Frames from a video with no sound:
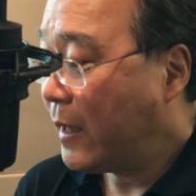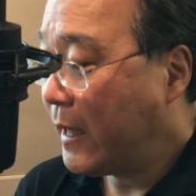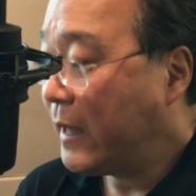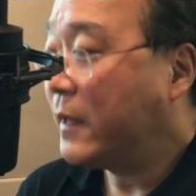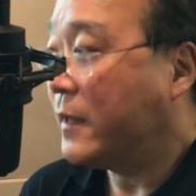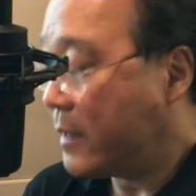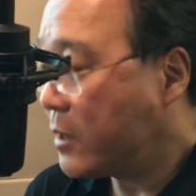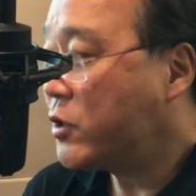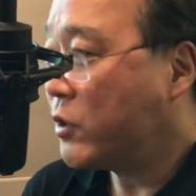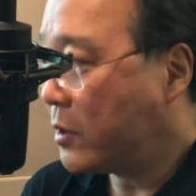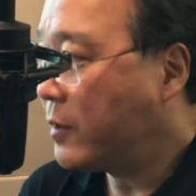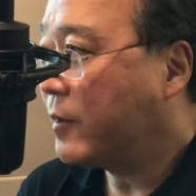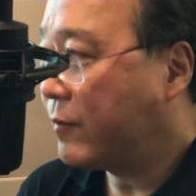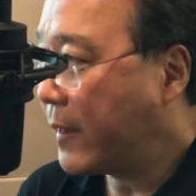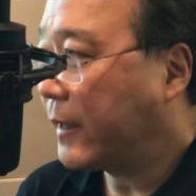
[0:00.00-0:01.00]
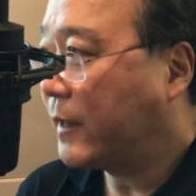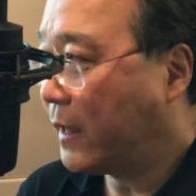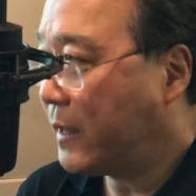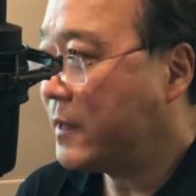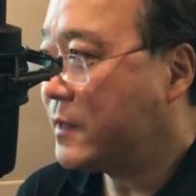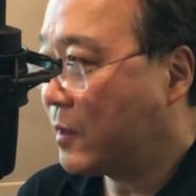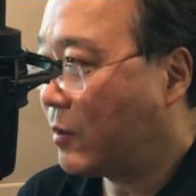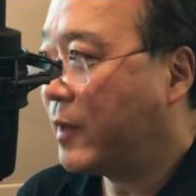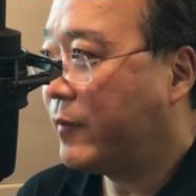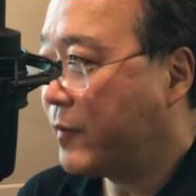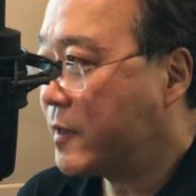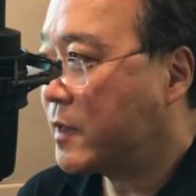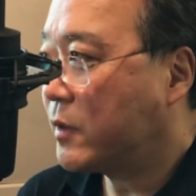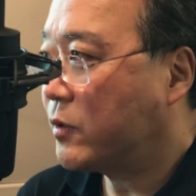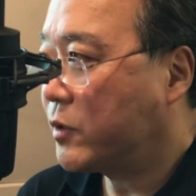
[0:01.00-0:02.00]
in addition to the fact that he's in great
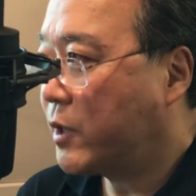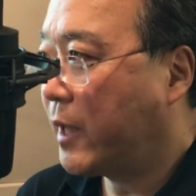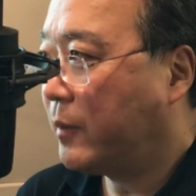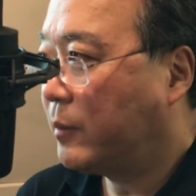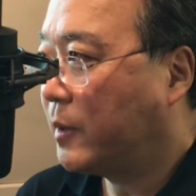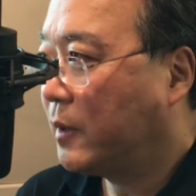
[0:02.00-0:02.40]
physical shape.